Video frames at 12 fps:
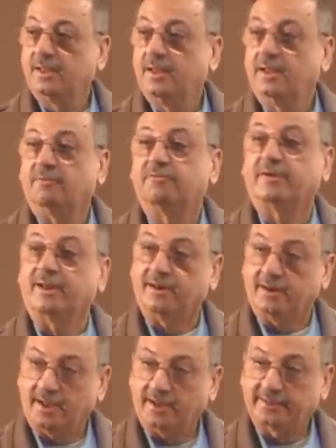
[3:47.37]
fi'l
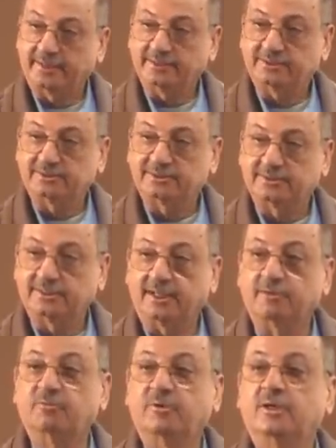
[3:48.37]
naqis
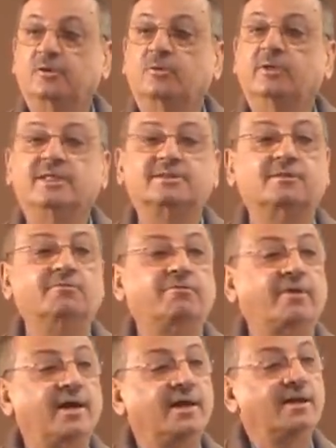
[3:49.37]
and we'll do ism
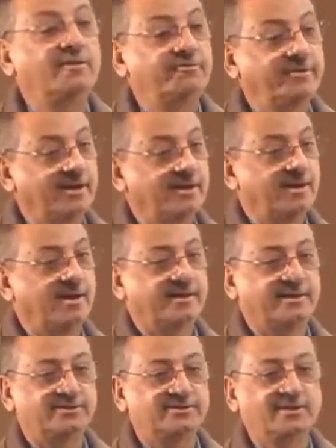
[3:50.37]
fa'il of fi'l
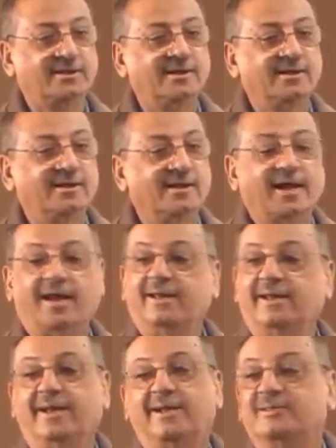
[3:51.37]
naqis. And
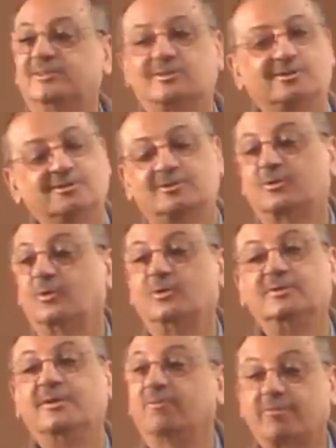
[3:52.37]
it is so
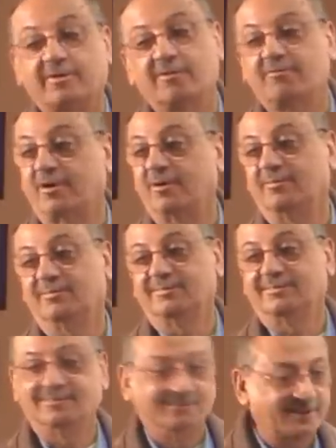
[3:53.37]
different from
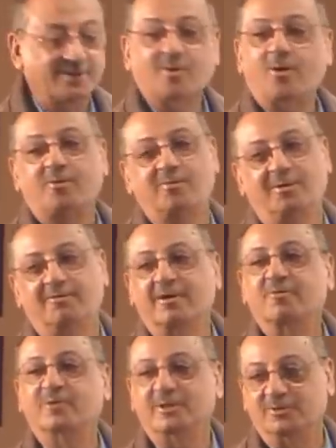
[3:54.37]
the normal way
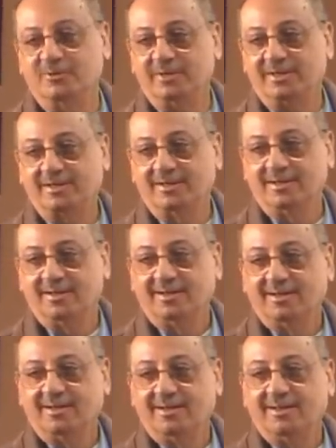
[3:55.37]
we do it.
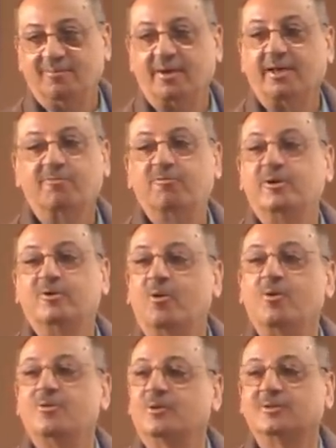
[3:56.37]
But if we
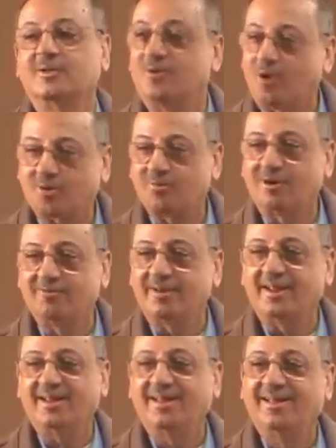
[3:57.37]
don't know the normal
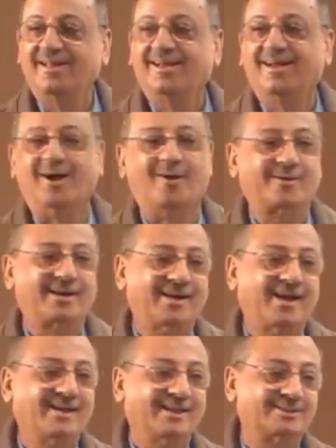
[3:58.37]
way, how can I
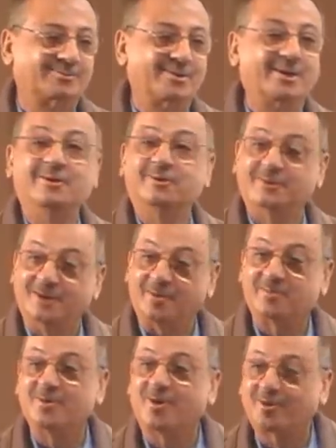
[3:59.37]
explain you the
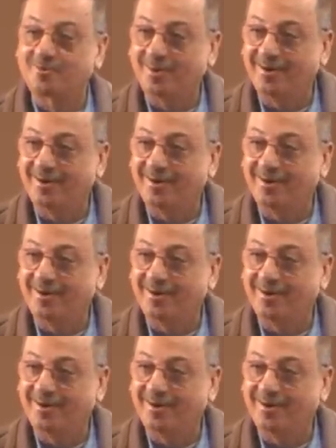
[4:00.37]
abnormal?